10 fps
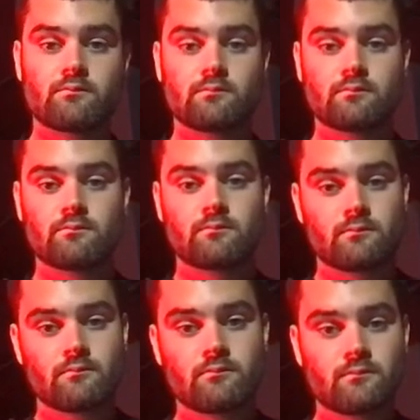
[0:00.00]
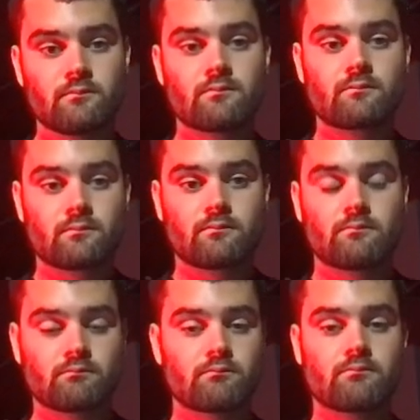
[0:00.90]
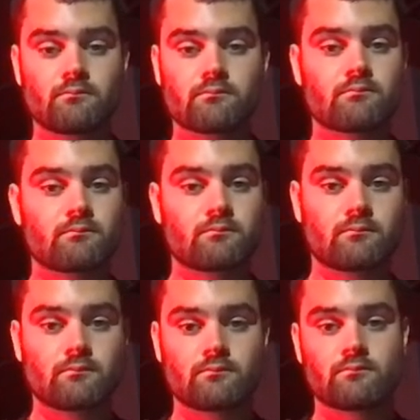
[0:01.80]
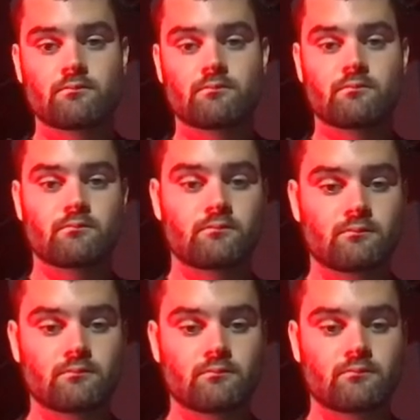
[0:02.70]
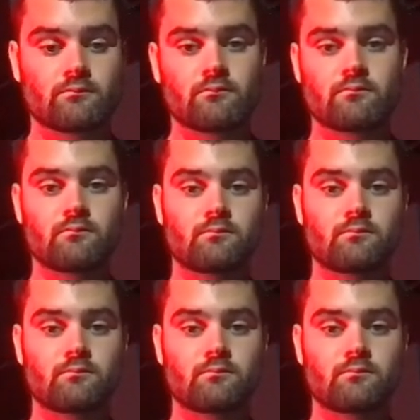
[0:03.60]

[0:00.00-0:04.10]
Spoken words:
[no speech]